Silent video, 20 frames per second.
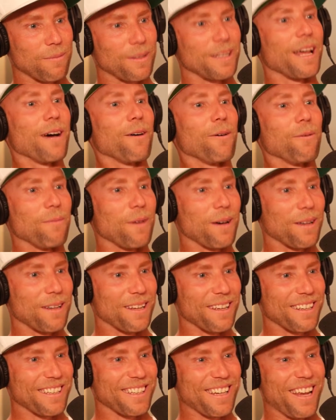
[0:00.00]
Now
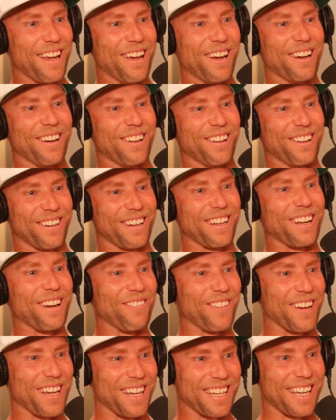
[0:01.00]
I'm looking
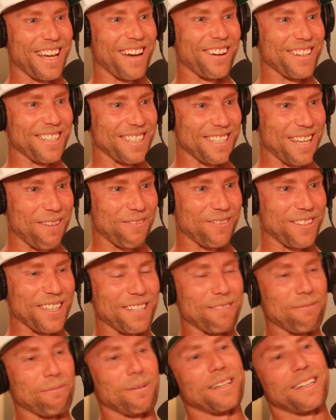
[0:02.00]
at my account. It's
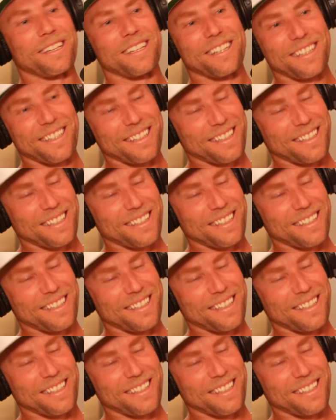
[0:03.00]
empty, but